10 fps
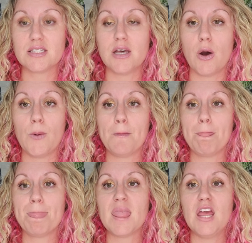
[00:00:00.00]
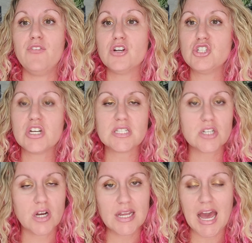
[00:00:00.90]
So if you're just
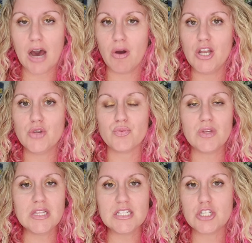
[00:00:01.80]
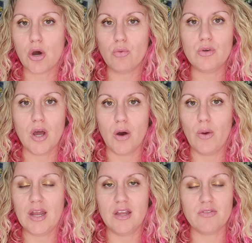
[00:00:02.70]
starting out and you really don't know
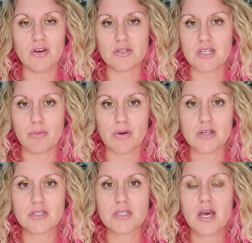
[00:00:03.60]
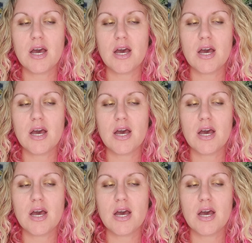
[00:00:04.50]
any of those numbers,